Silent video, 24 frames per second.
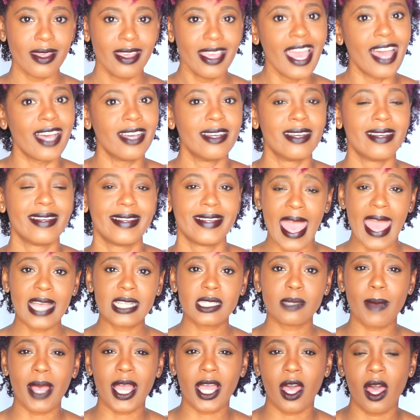Yeah.
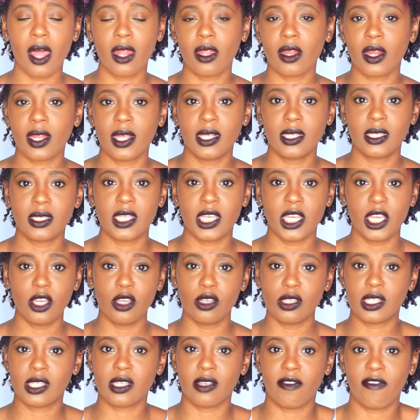As my color
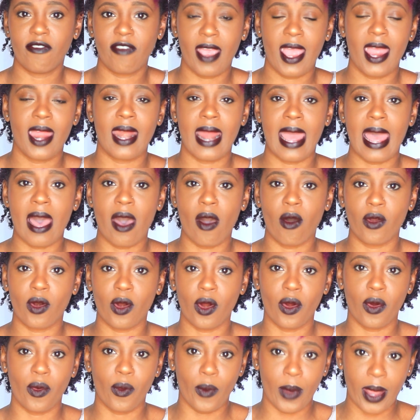continues to fade out
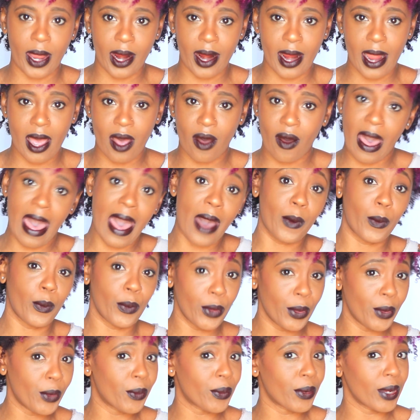or wear out, I
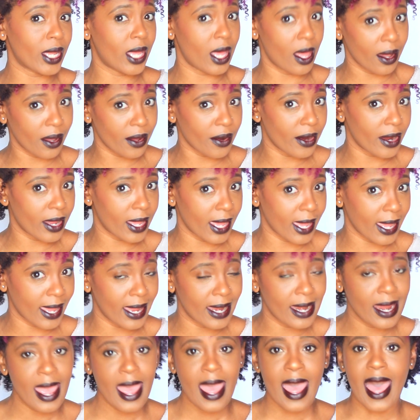will recolor
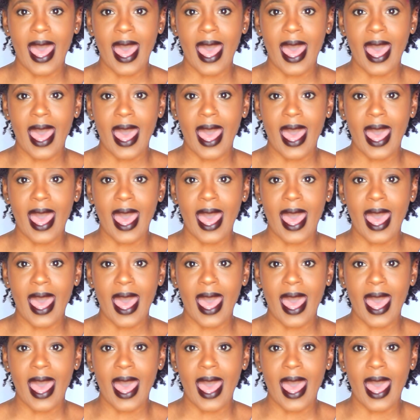again.